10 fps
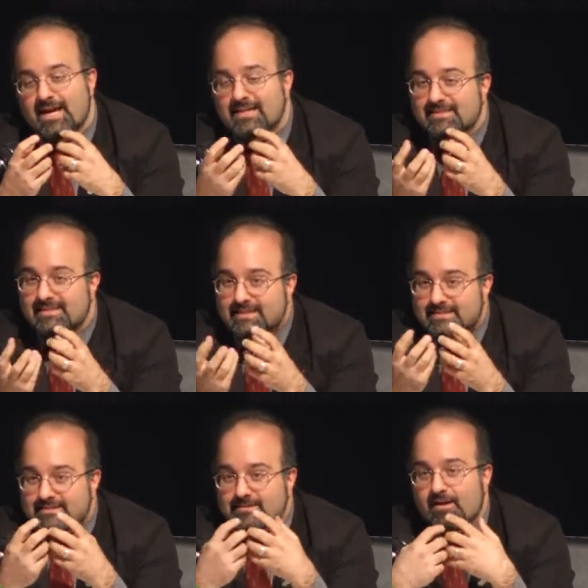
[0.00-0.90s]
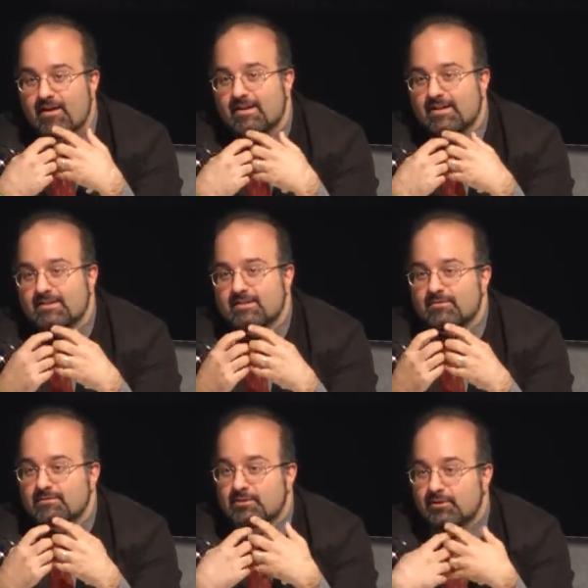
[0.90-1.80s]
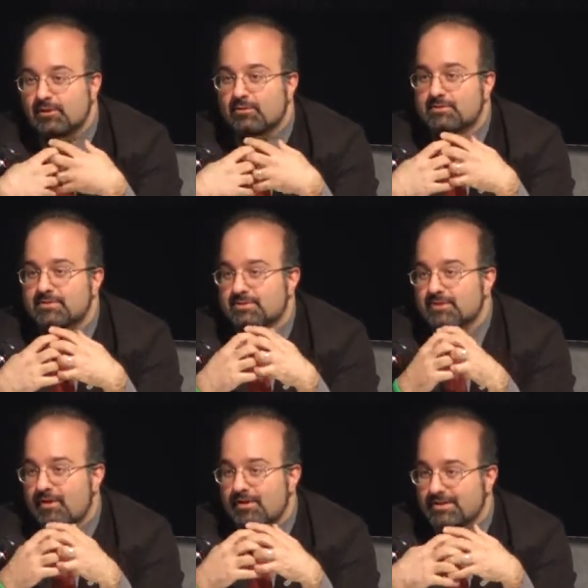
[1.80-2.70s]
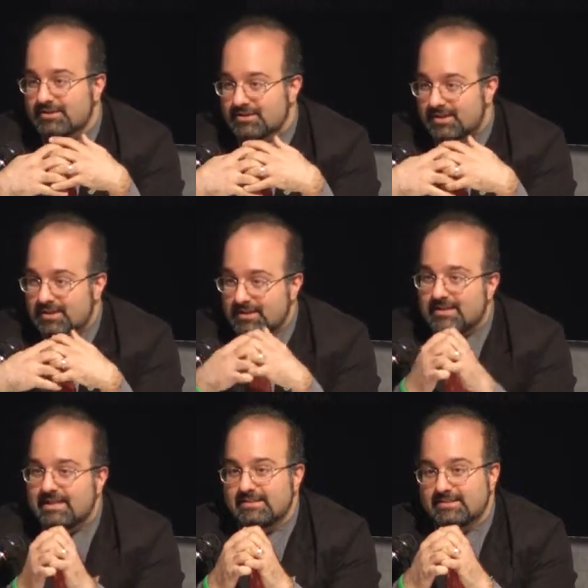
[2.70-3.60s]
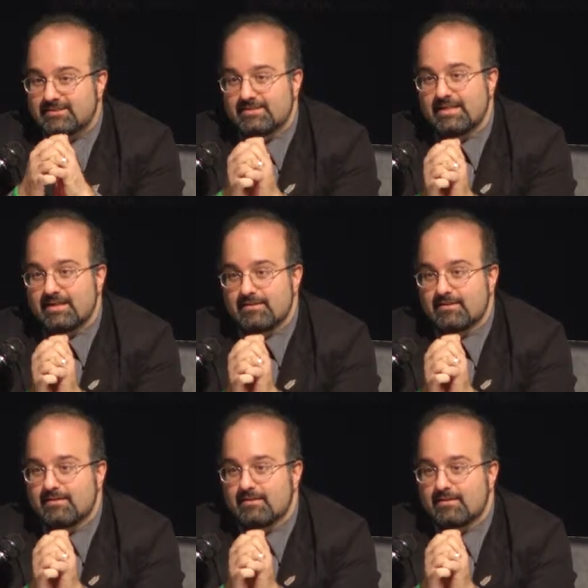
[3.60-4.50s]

and this kind of close knowledge linked together.